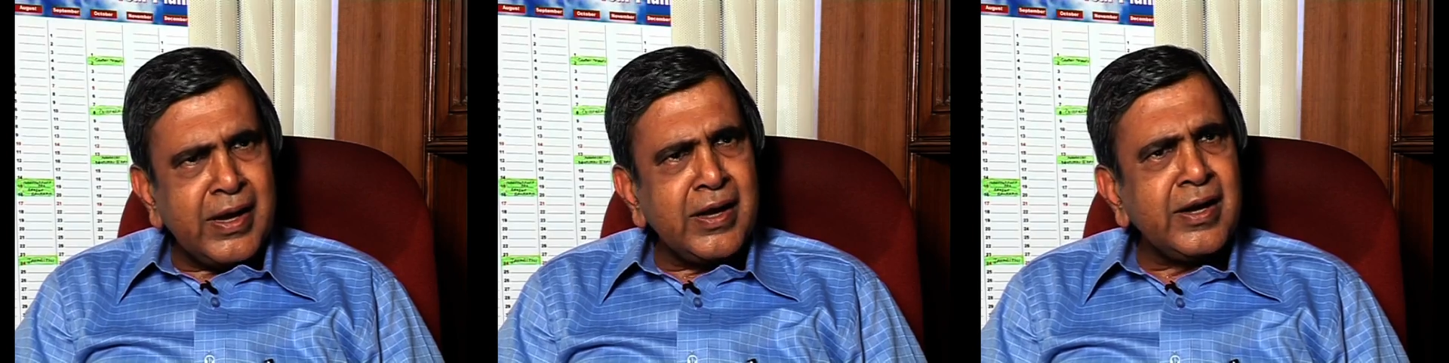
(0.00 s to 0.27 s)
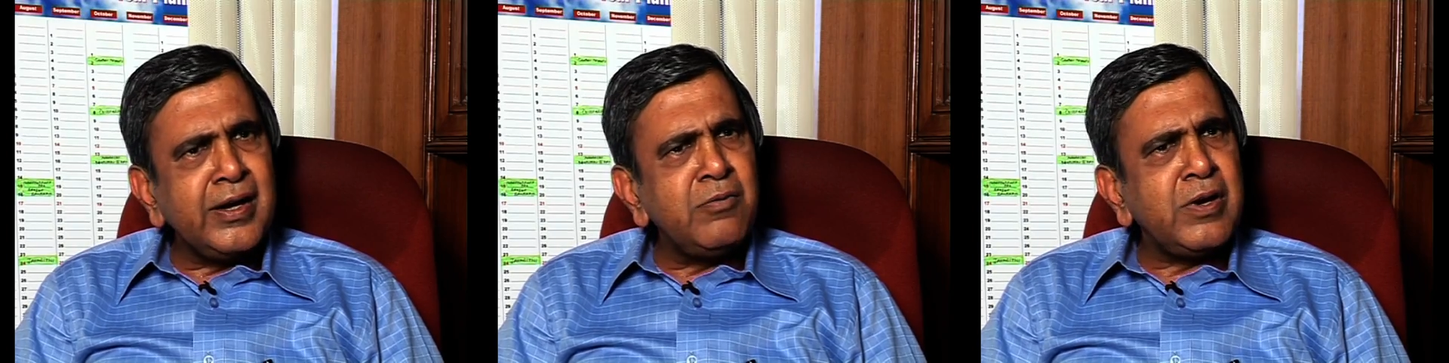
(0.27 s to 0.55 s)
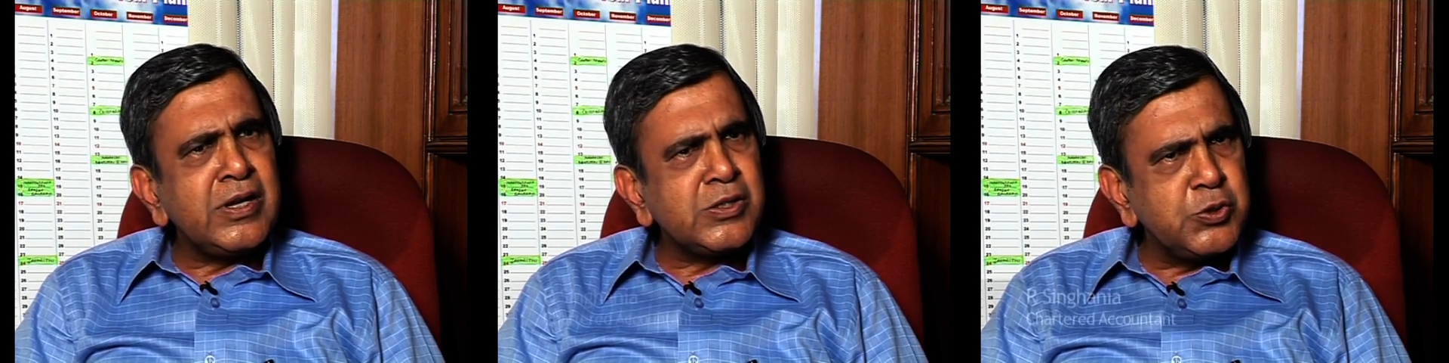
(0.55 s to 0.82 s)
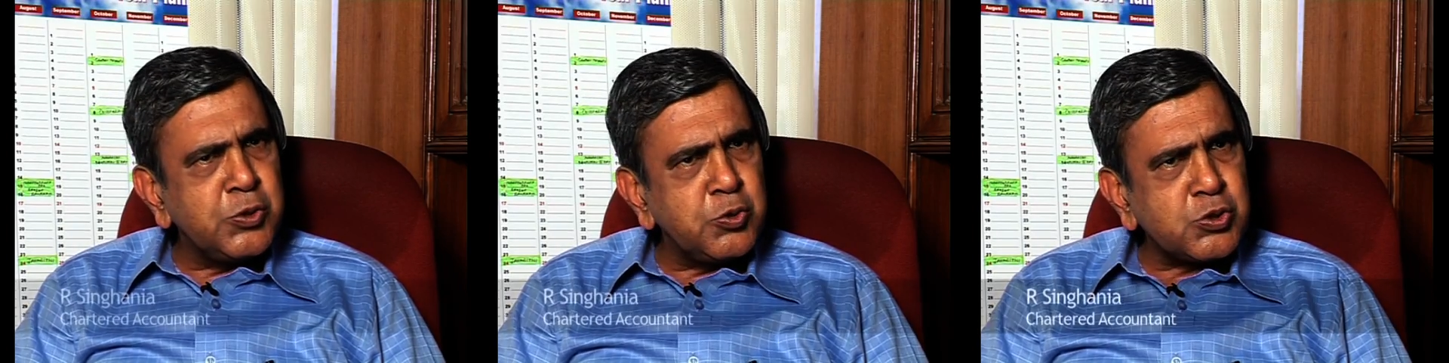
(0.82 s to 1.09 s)
anger level has
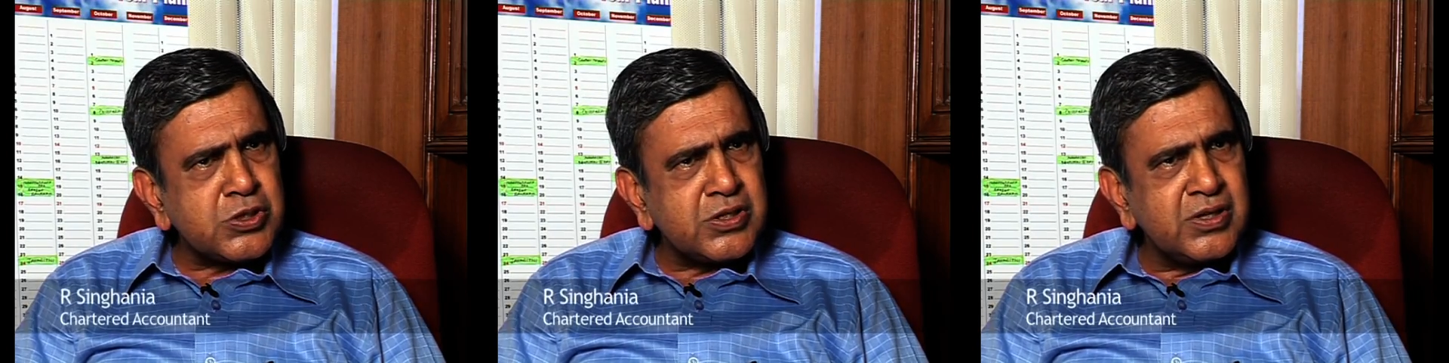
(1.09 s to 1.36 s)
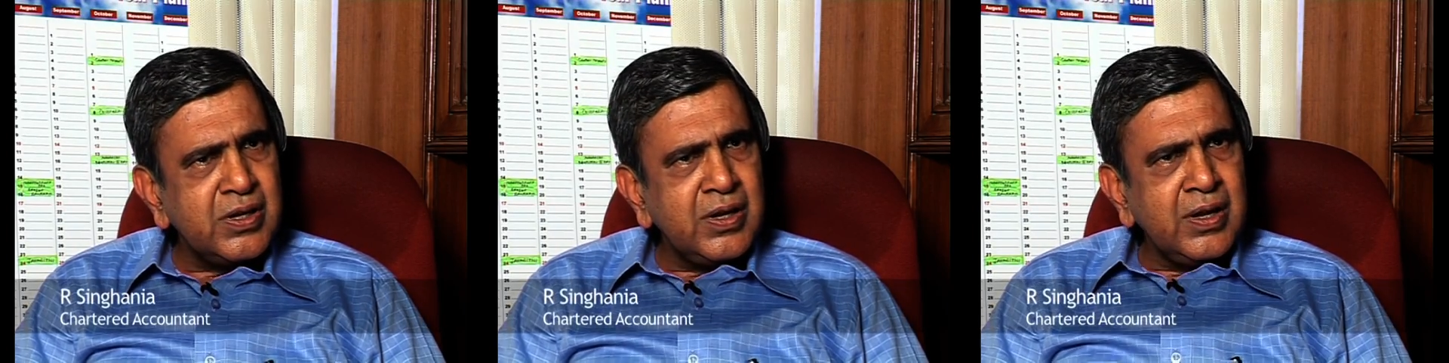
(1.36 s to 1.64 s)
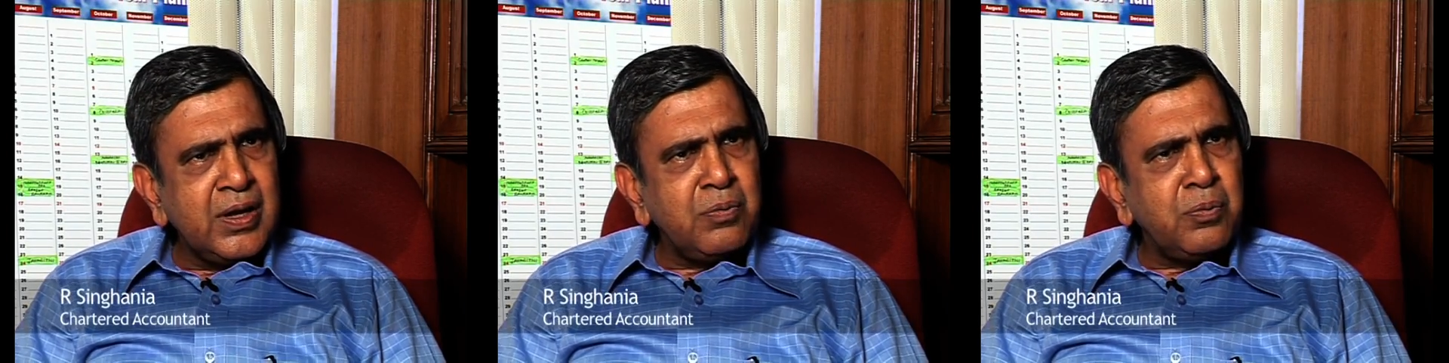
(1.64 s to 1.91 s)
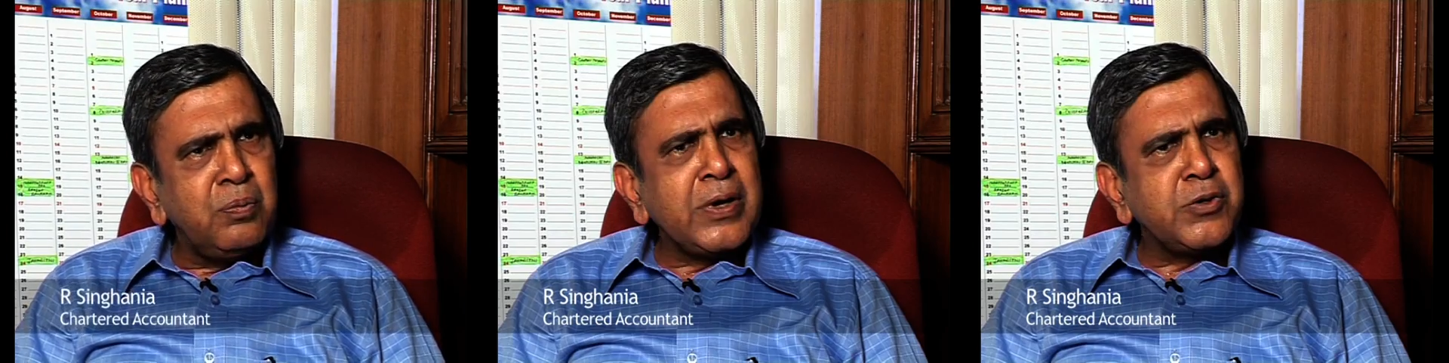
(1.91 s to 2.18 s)
reduced.
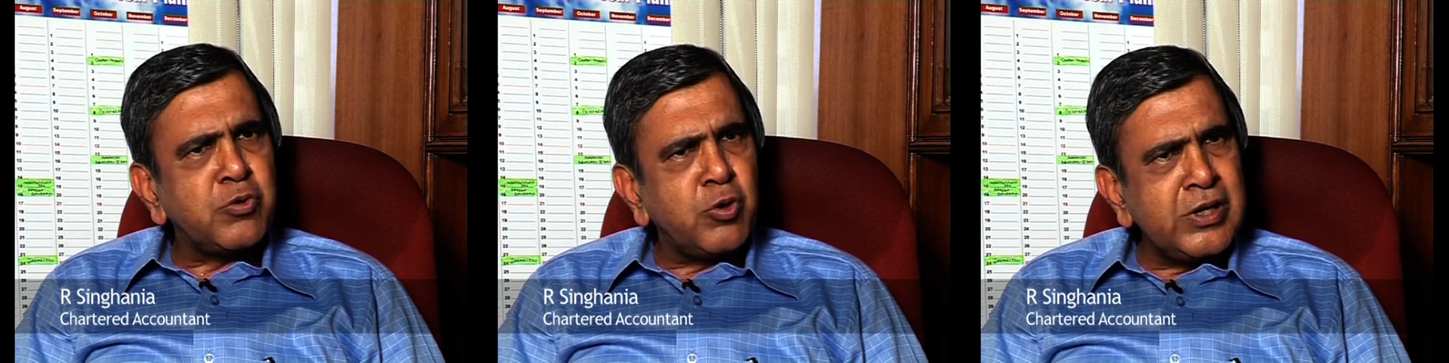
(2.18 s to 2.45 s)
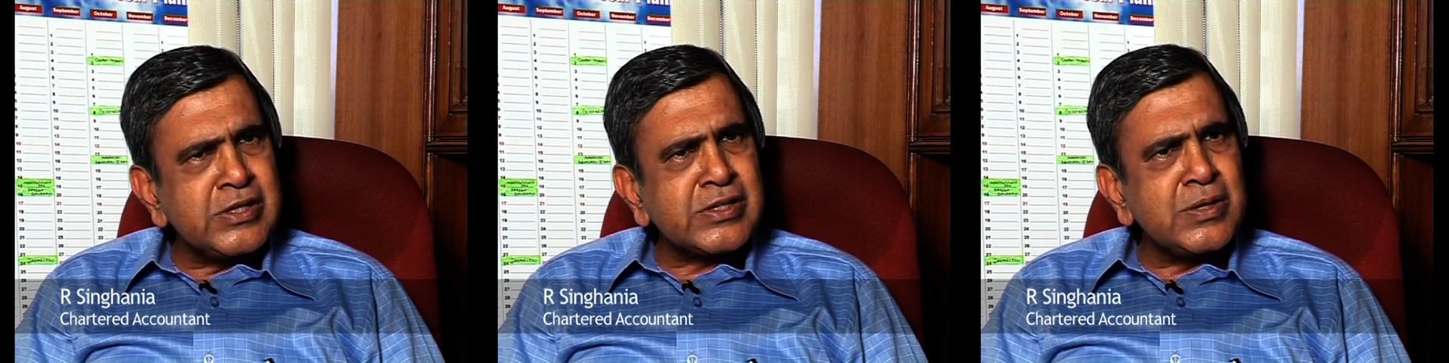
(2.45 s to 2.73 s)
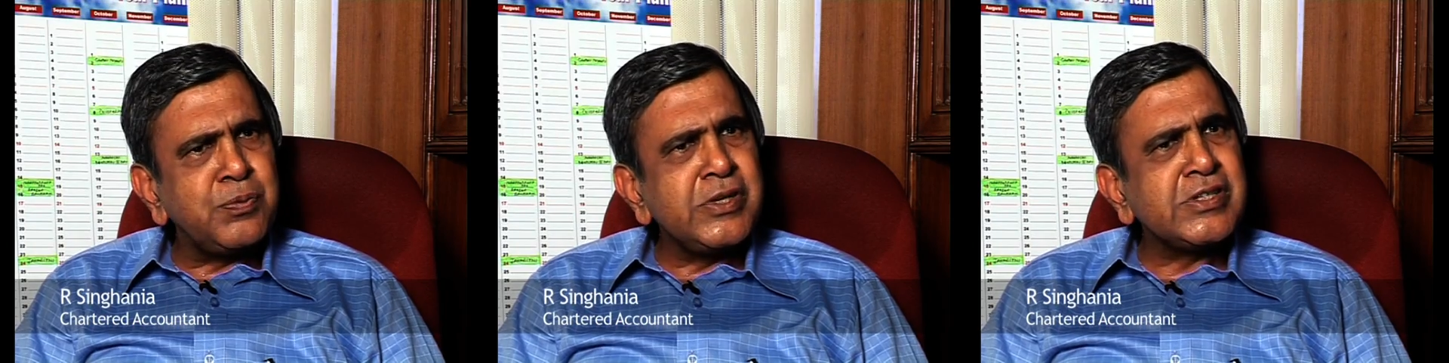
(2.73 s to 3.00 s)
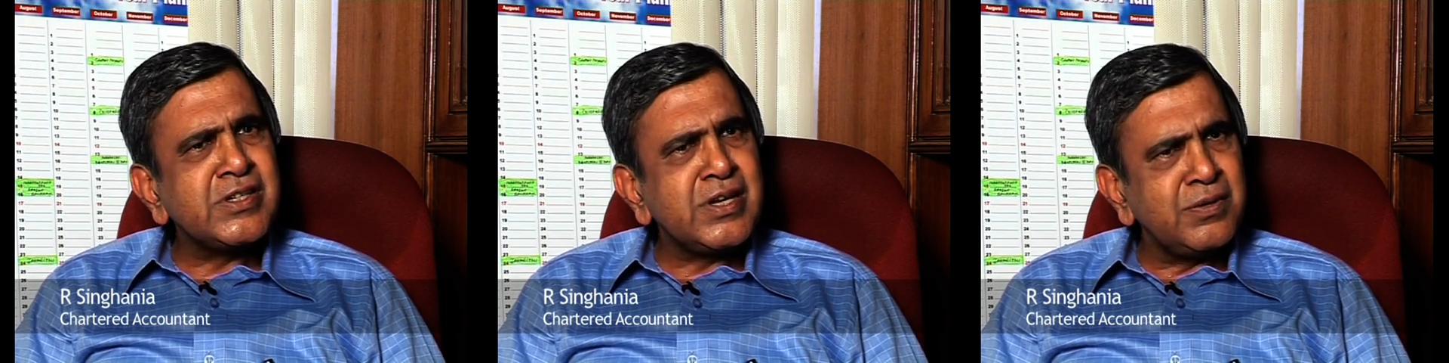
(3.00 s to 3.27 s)
My tolerance and
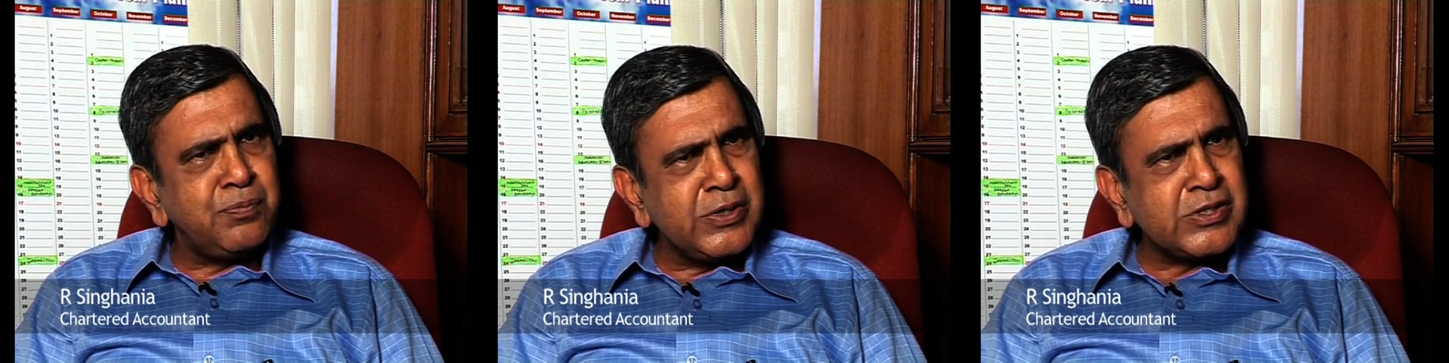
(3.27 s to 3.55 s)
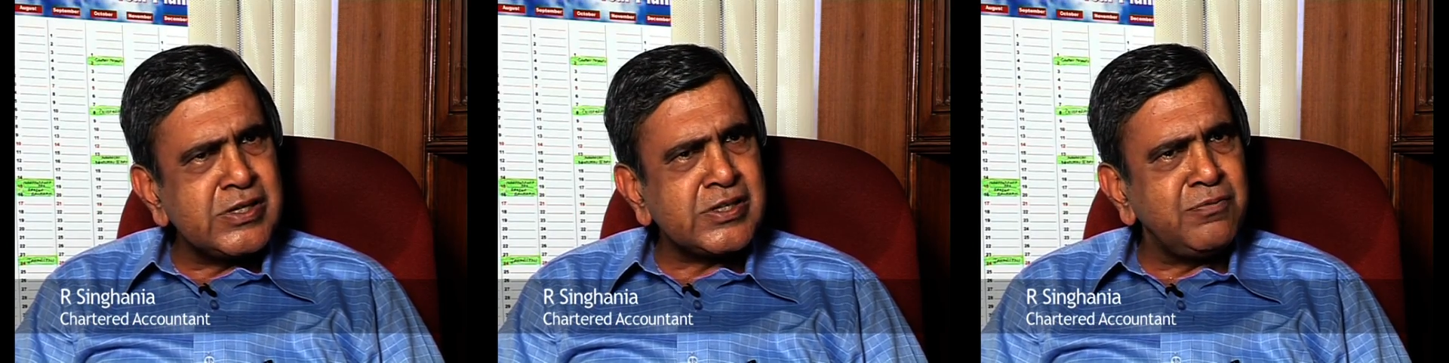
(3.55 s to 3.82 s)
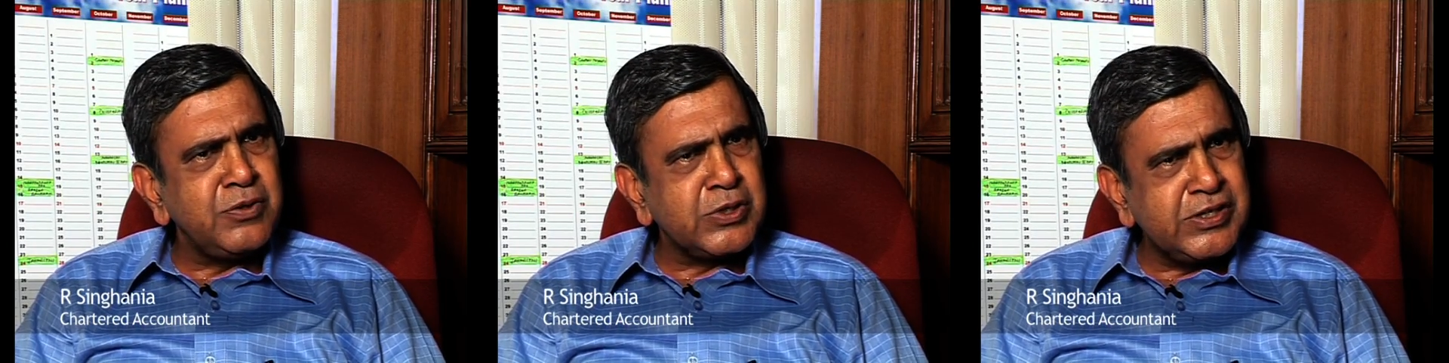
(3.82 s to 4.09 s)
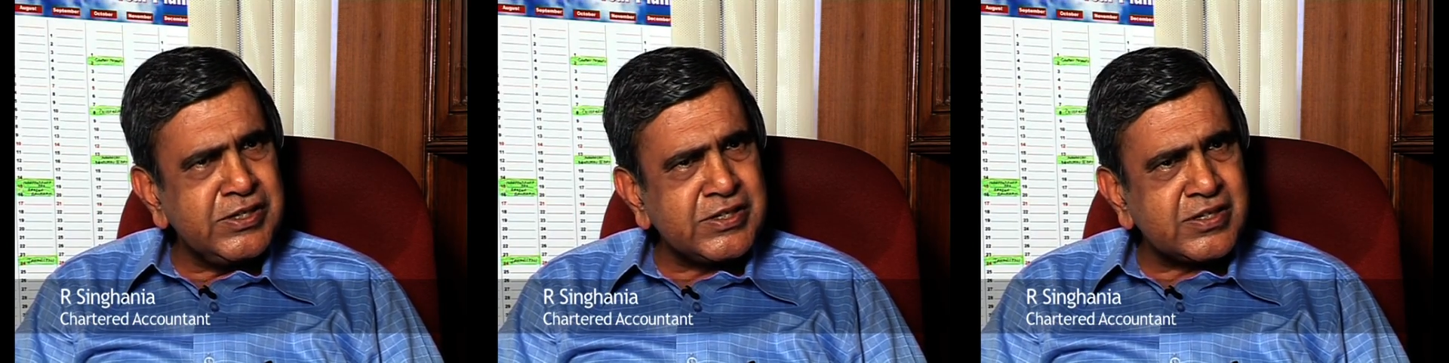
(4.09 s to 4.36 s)
patience have
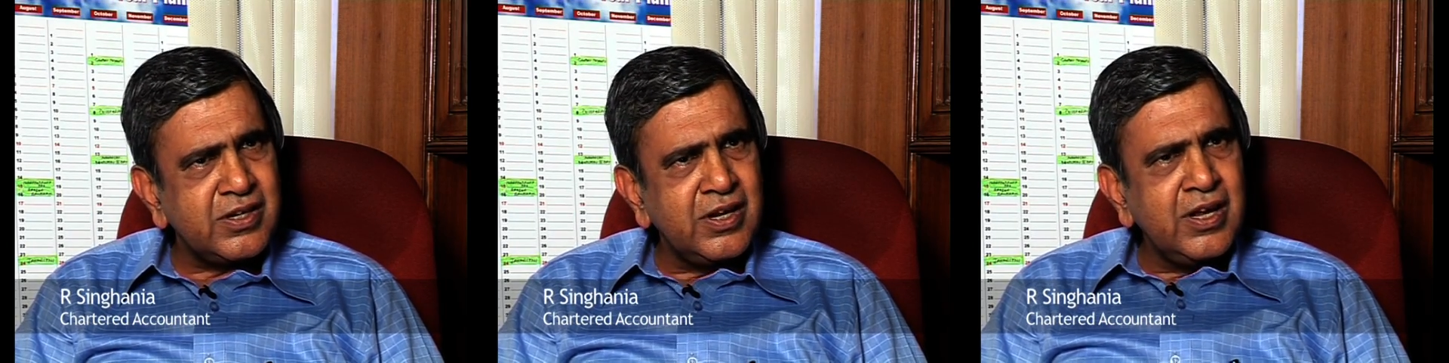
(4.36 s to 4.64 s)
increased.